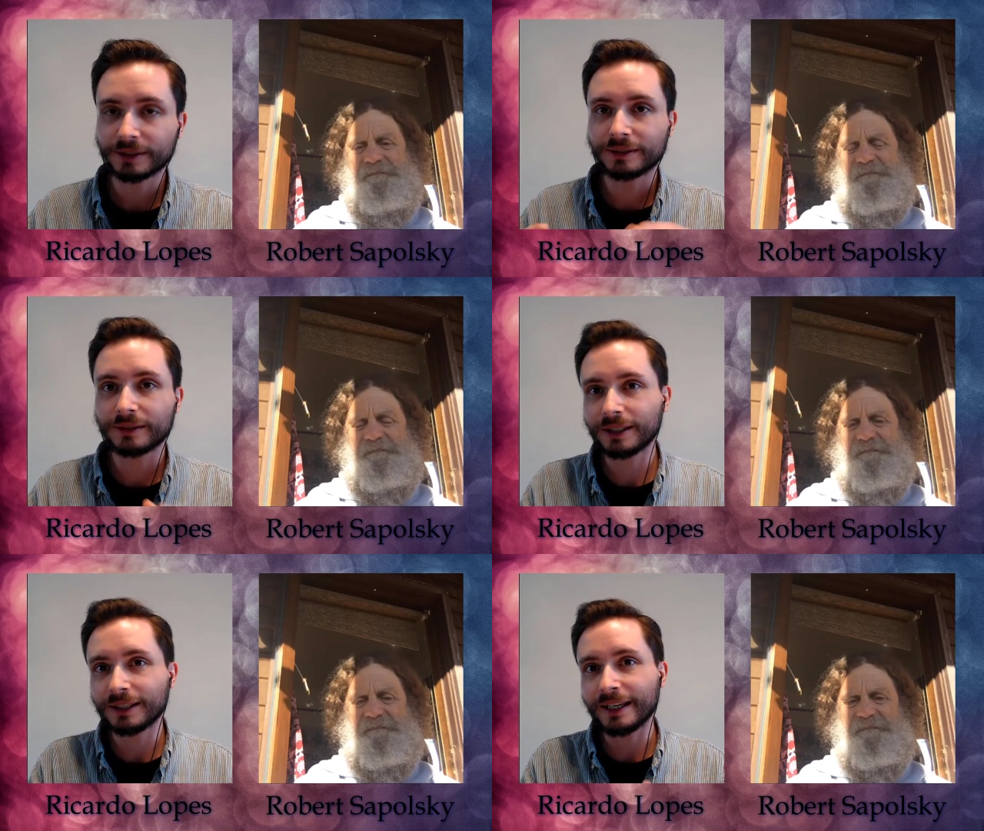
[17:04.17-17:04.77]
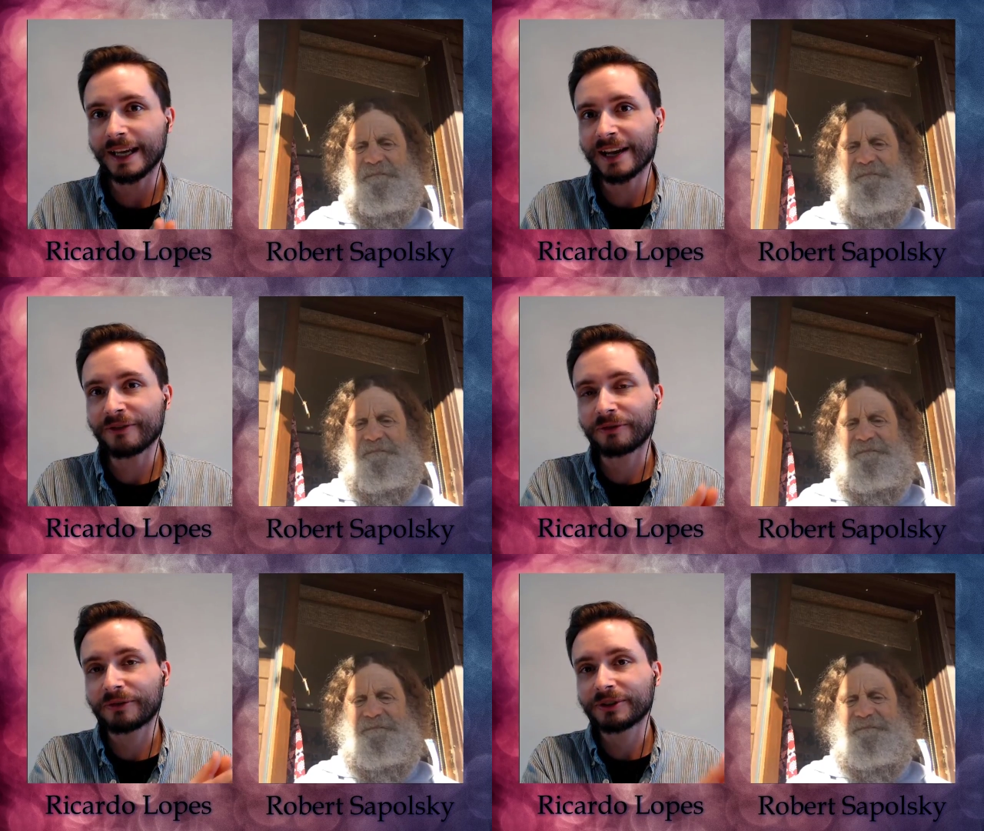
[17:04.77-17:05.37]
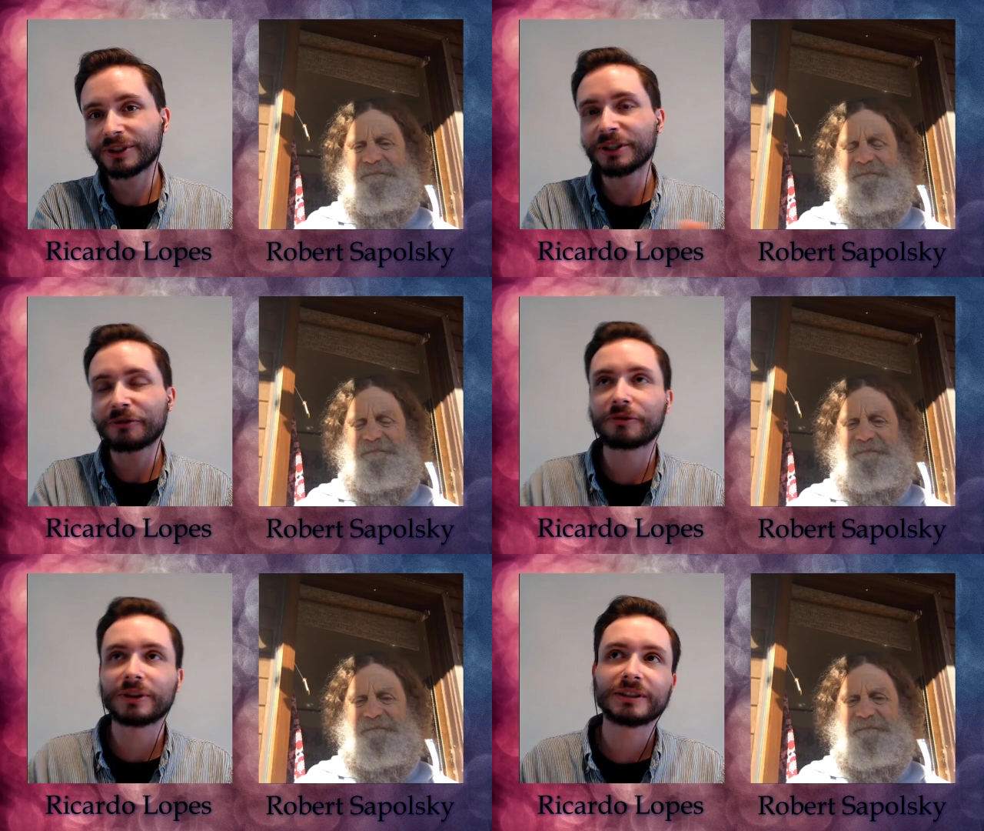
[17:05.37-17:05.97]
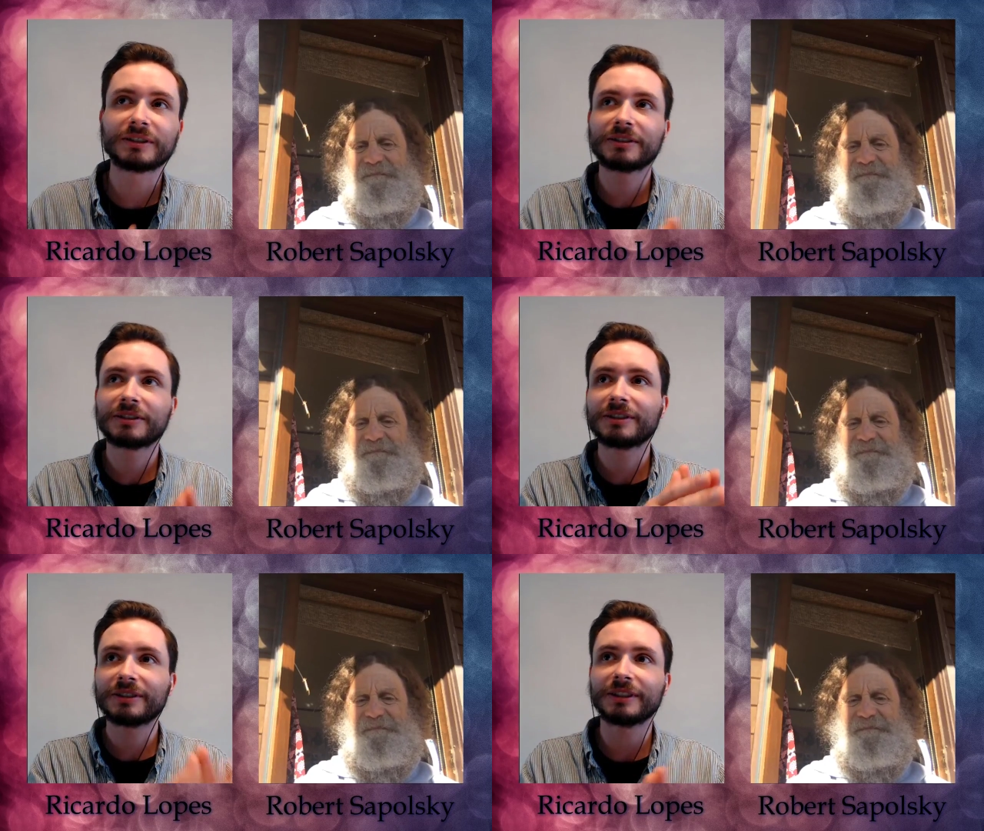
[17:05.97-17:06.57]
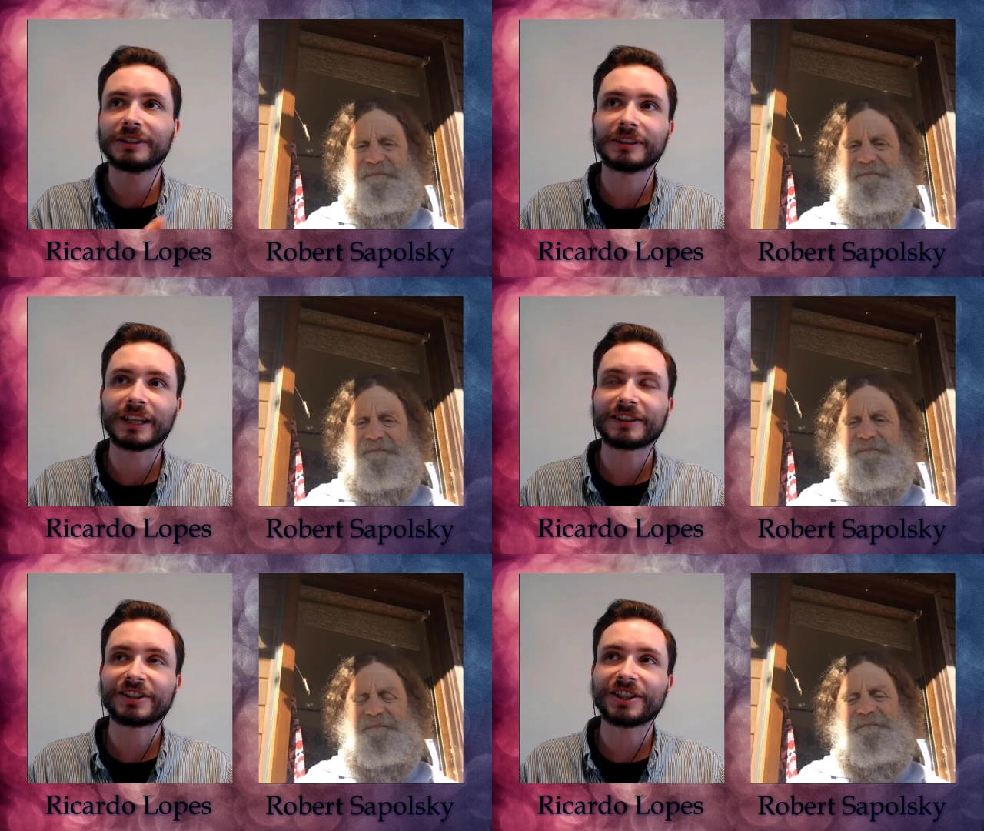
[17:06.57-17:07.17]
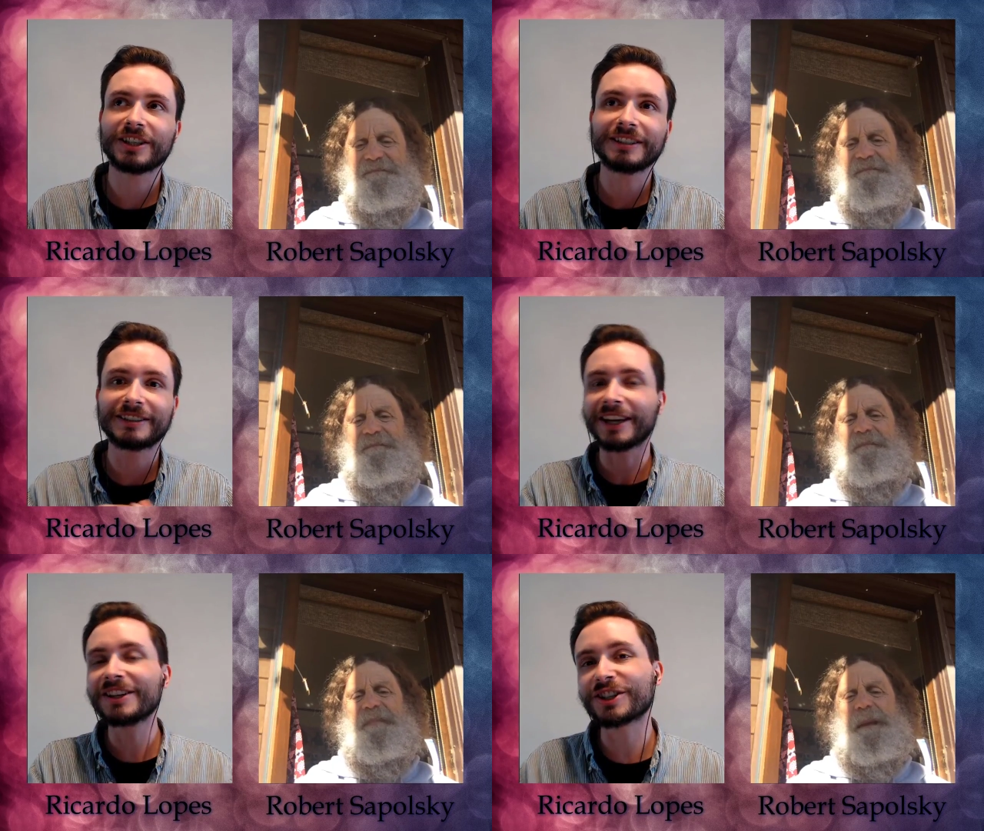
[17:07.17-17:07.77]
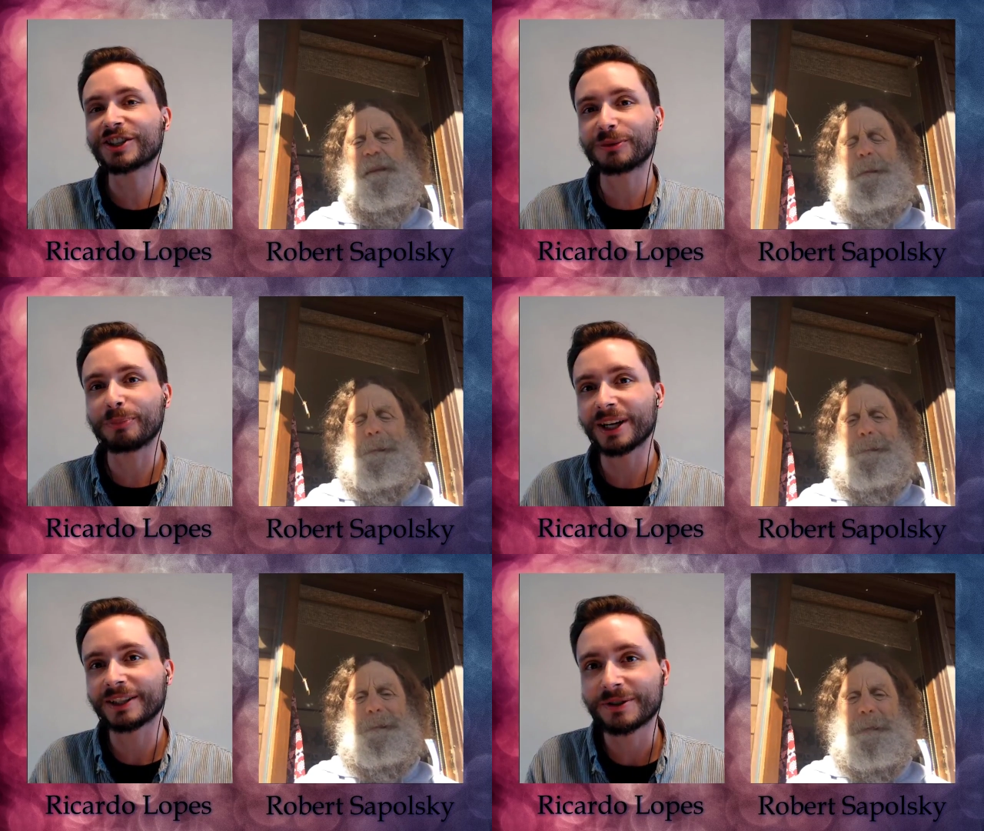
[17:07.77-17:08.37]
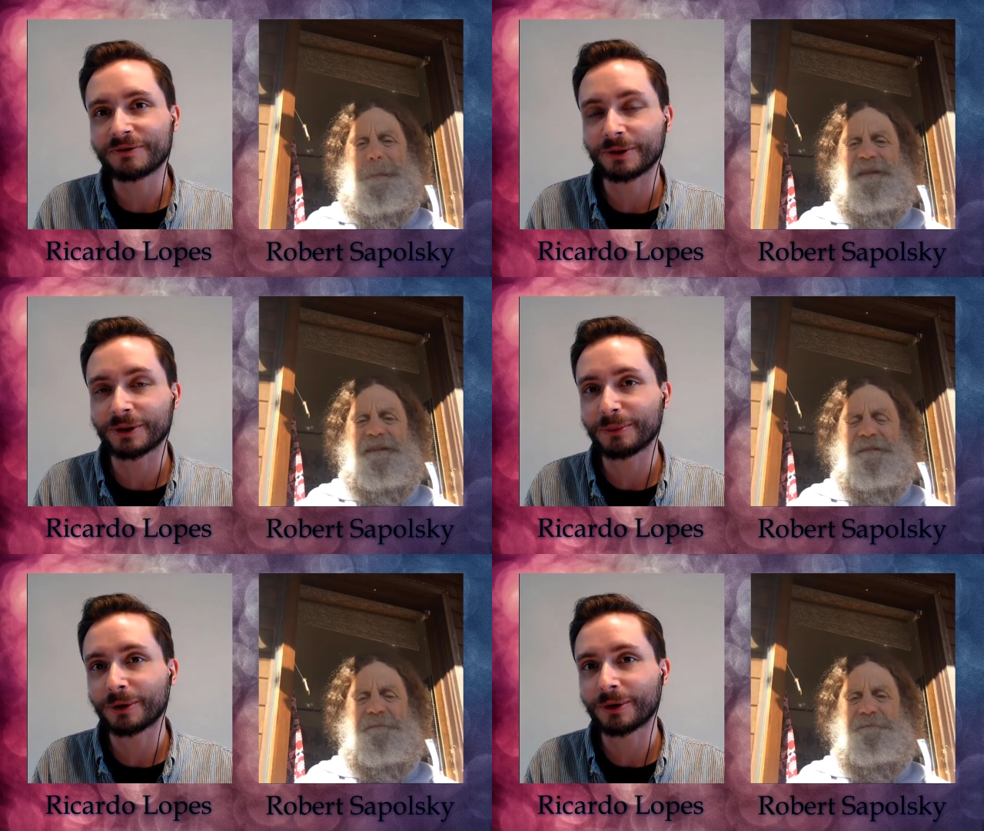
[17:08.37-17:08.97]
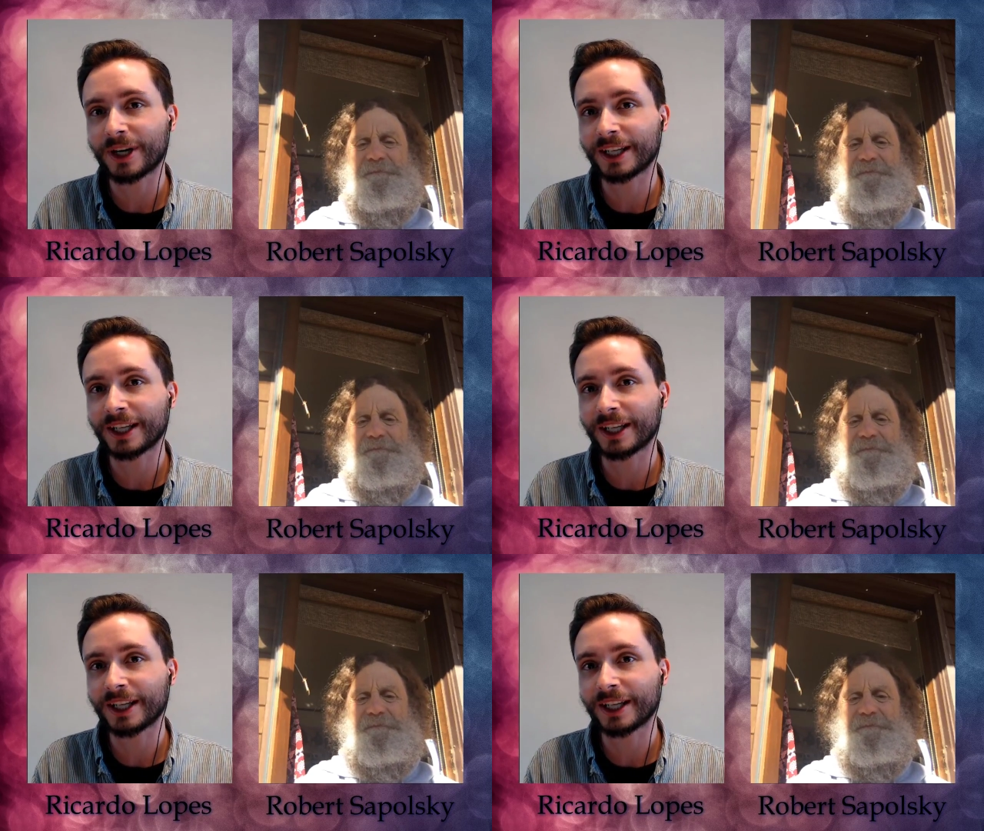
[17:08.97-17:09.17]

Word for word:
Speaker 1: uh, uh, have different uh, let's say taste buds for